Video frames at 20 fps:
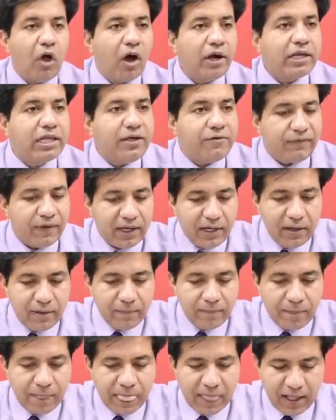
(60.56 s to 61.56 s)
not given
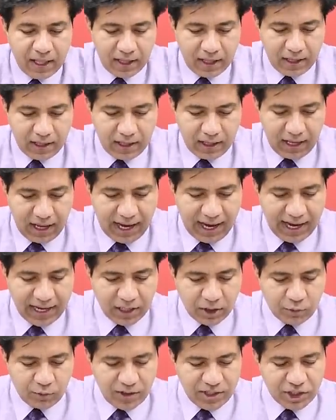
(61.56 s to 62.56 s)

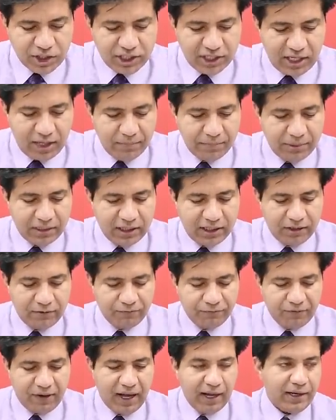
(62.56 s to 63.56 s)
and question number
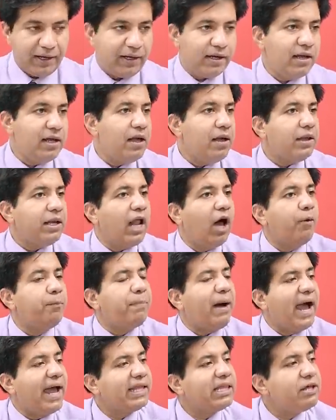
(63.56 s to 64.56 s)
1 now
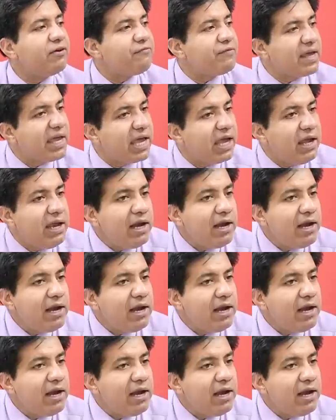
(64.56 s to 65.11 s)
by the way